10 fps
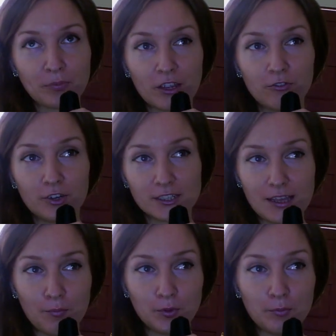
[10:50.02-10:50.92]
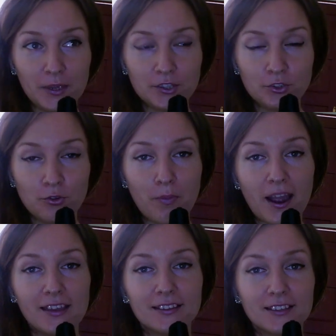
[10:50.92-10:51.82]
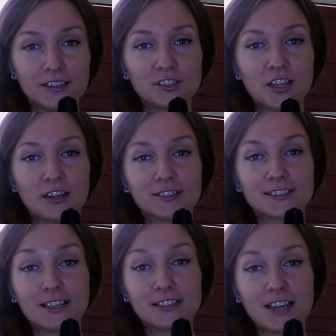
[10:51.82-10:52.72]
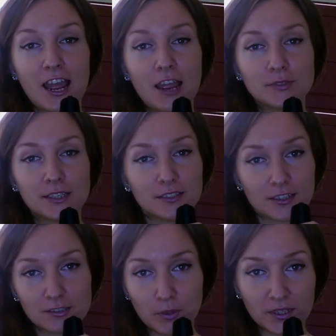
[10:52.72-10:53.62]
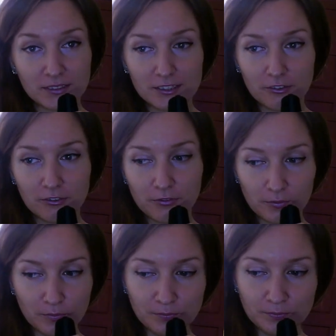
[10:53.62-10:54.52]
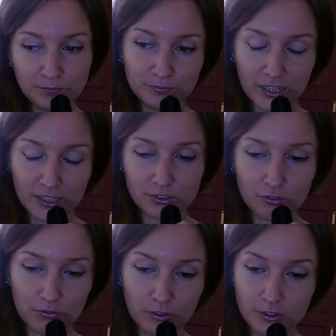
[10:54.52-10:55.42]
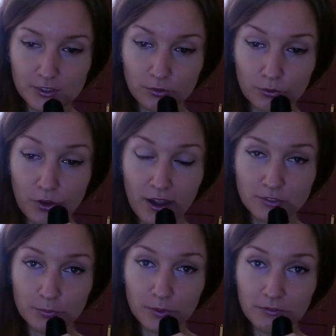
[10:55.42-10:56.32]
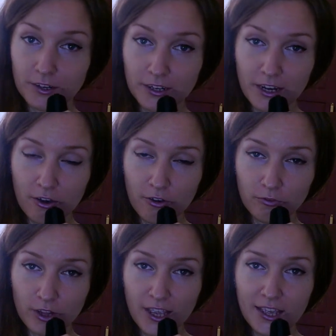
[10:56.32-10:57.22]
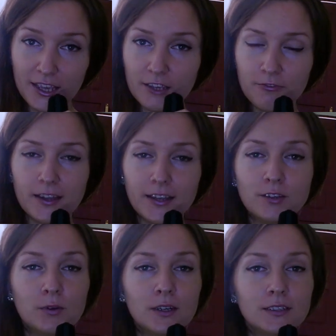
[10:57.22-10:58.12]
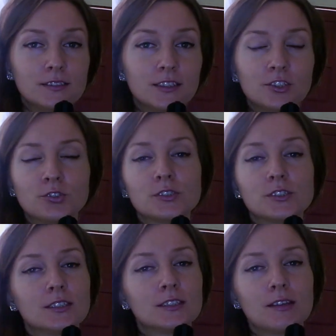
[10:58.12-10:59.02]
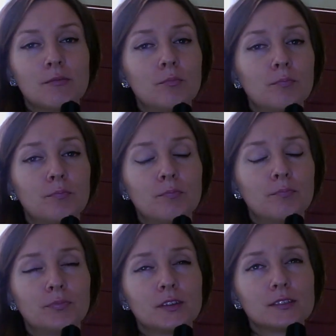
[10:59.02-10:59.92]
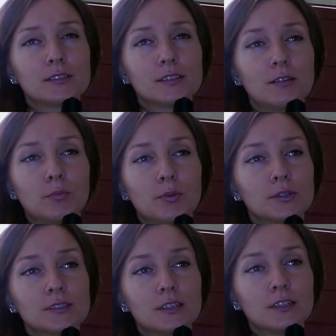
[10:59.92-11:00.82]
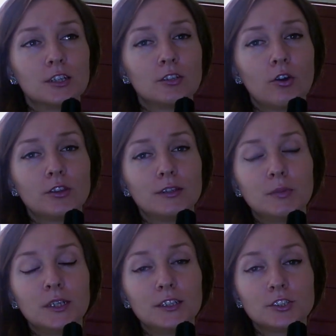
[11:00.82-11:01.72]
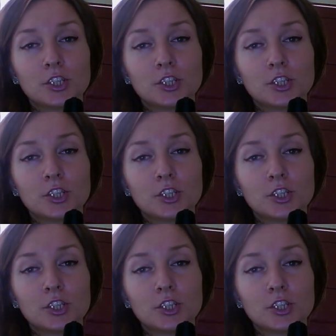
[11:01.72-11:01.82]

for example make you buy things that are 10 times as expensive and so forth. So you have to be very careful. If anyone is interested, some person on the beach